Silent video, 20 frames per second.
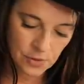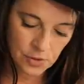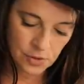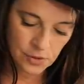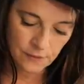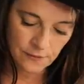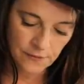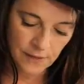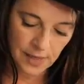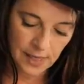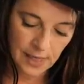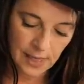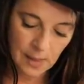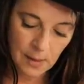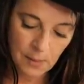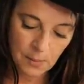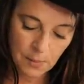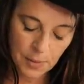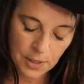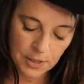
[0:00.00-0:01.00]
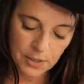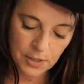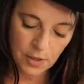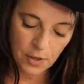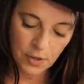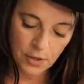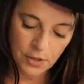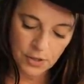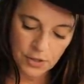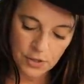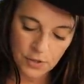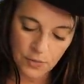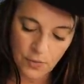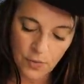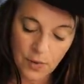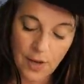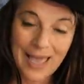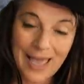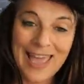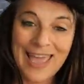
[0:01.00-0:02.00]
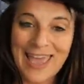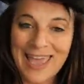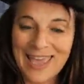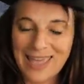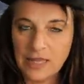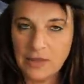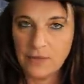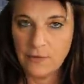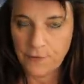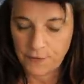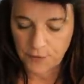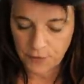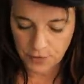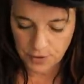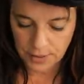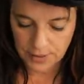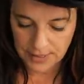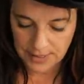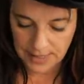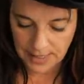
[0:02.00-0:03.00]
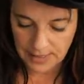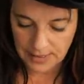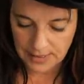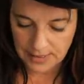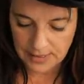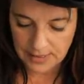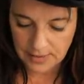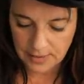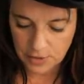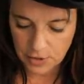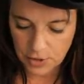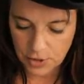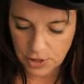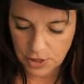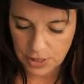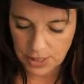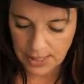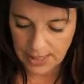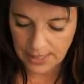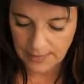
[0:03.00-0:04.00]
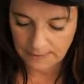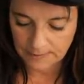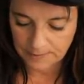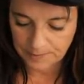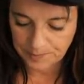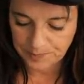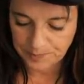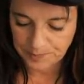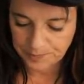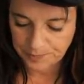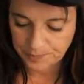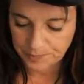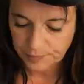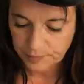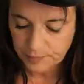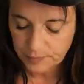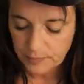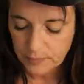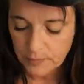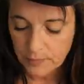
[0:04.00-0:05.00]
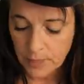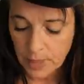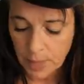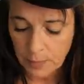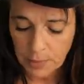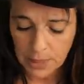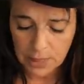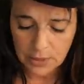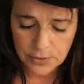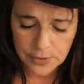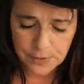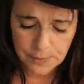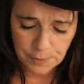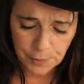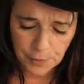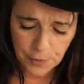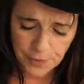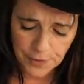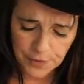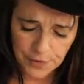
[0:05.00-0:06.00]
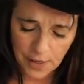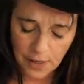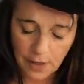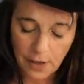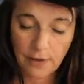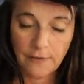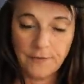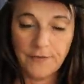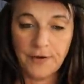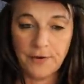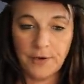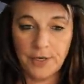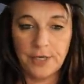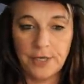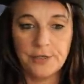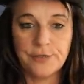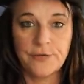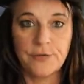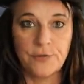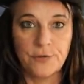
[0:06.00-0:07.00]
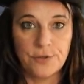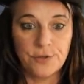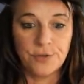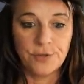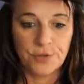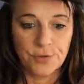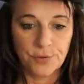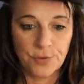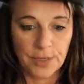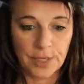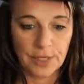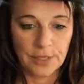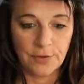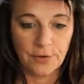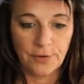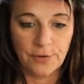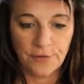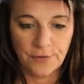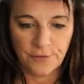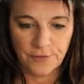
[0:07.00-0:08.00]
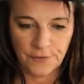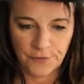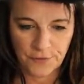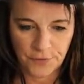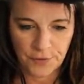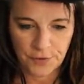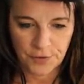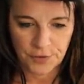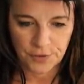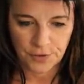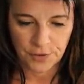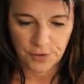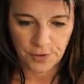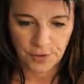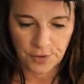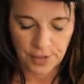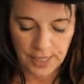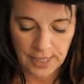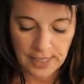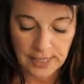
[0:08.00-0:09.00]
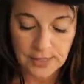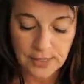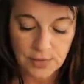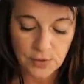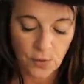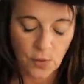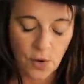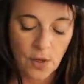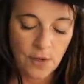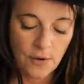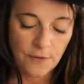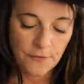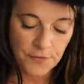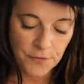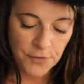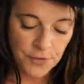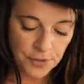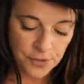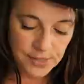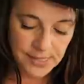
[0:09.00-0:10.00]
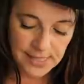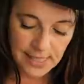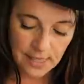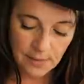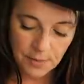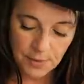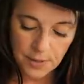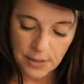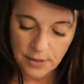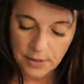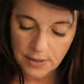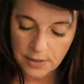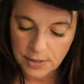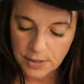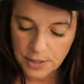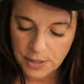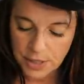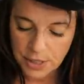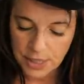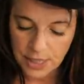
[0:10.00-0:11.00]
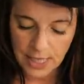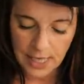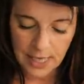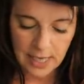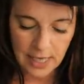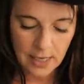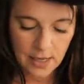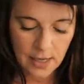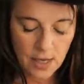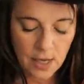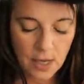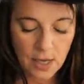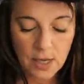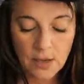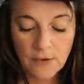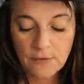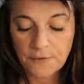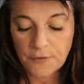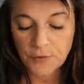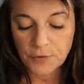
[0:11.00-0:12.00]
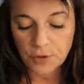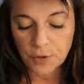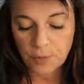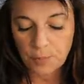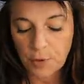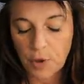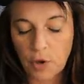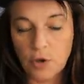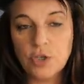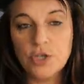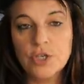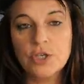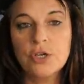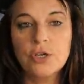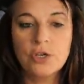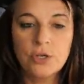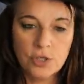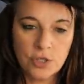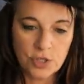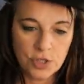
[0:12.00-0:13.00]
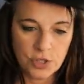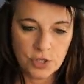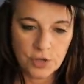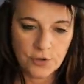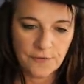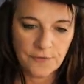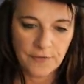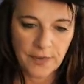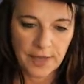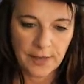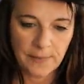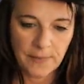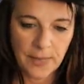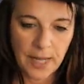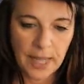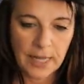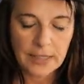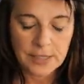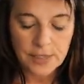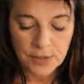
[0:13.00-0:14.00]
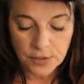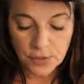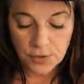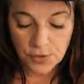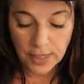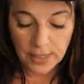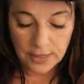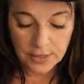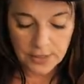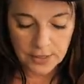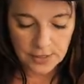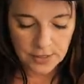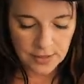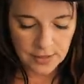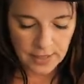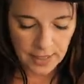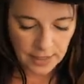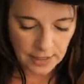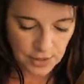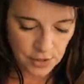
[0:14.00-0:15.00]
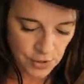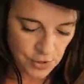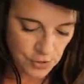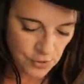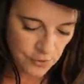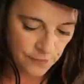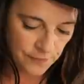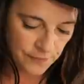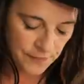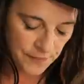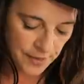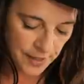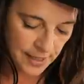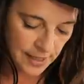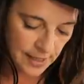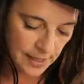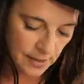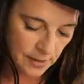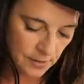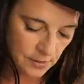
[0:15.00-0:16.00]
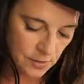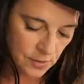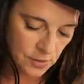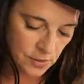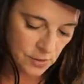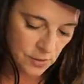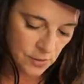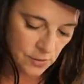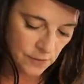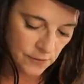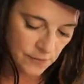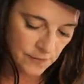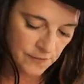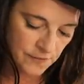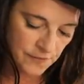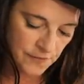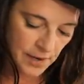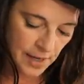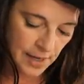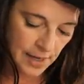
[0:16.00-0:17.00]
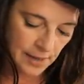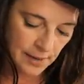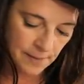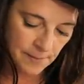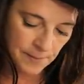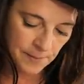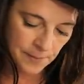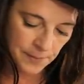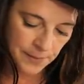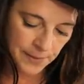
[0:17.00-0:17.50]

je vais, but also in the future tense, j'irai. Because both are very useful to talk in the future, okay? So, future simple, j'irai. Futur proche, je vais. So try to do that. Je vais, tu vas,